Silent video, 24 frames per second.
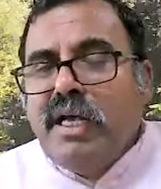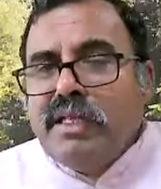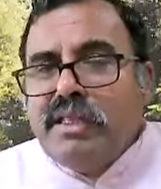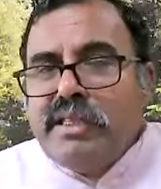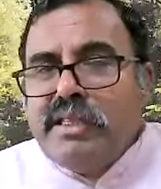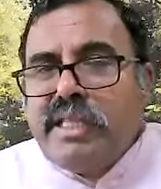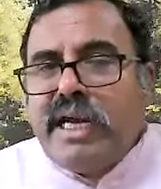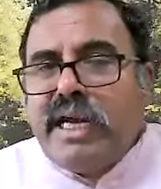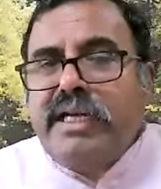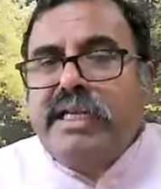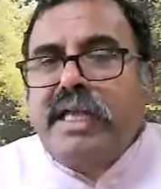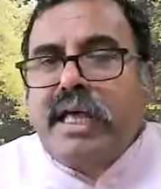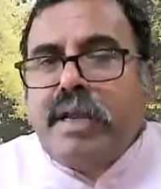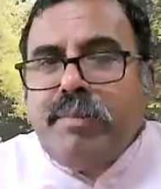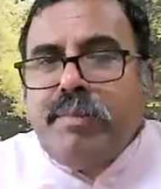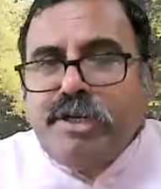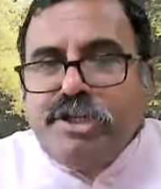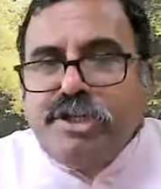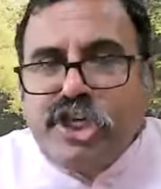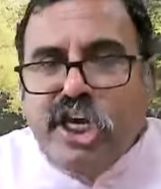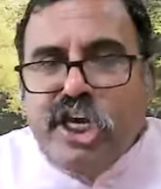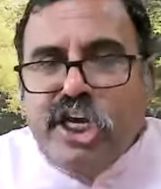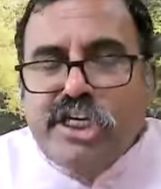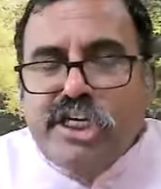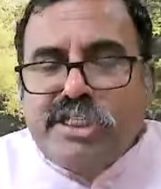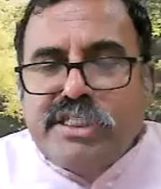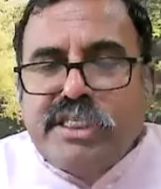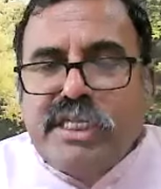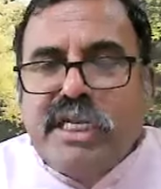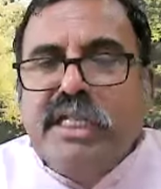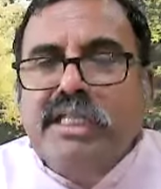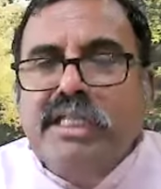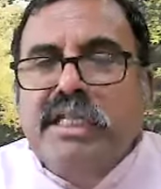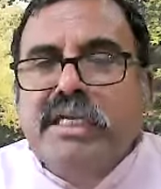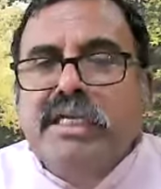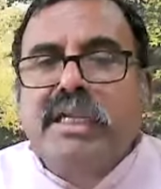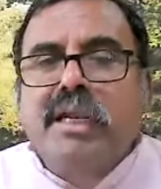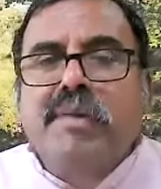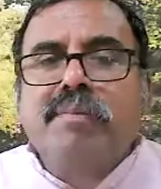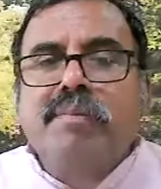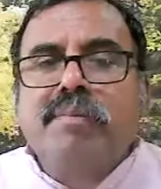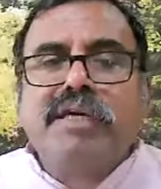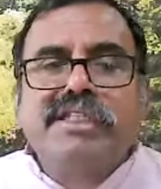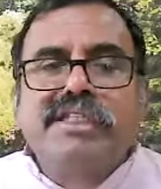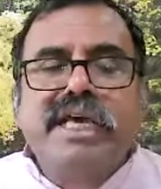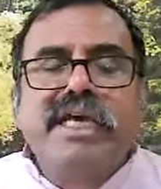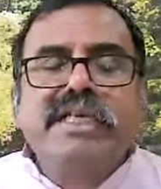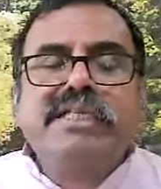That can be changed. Sanatana
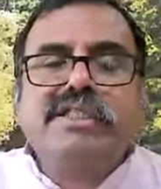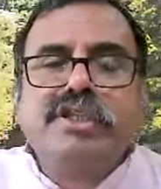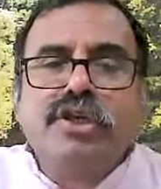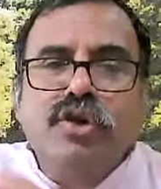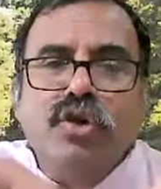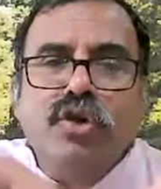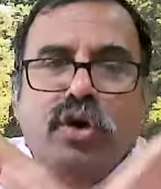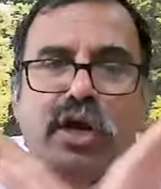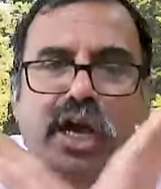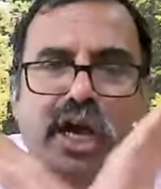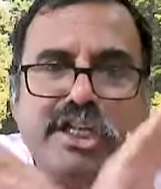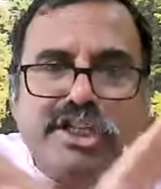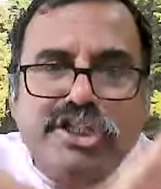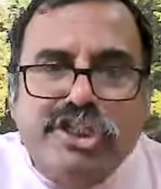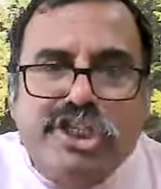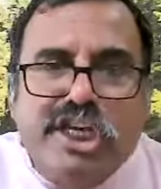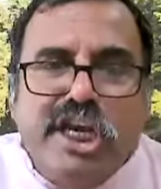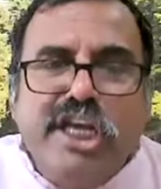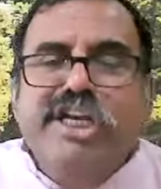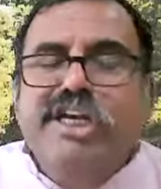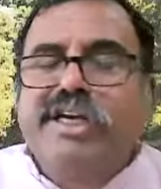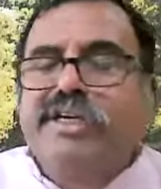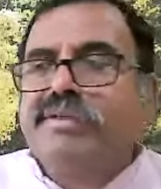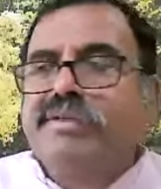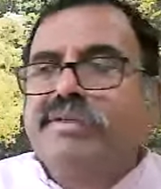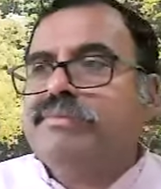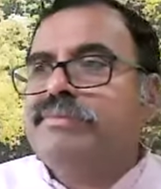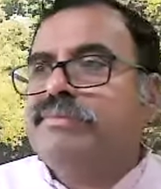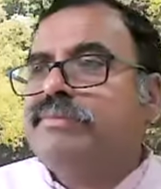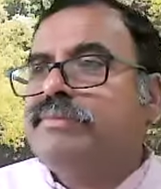Dharma says you can change it.